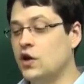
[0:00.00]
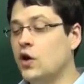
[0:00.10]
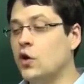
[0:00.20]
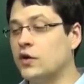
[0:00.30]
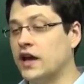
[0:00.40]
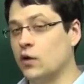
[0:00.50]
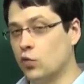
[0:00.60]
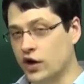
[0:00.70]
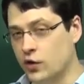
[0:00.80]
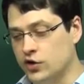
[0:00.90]
Okay,
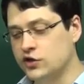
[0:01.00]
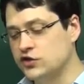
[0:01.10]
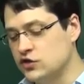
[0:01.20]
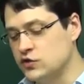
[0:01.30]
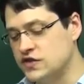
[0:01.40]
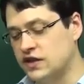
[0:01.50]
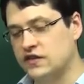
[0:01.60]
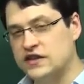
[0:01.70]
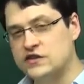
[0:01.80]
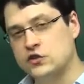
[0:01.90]
what I want you to do is take
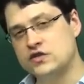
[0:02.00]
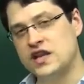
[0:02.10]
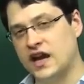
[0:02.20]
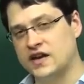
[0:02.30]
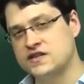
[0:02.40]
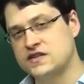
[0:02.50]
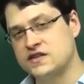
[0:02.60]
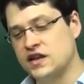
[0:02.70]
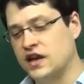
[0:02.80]
these 2 texts,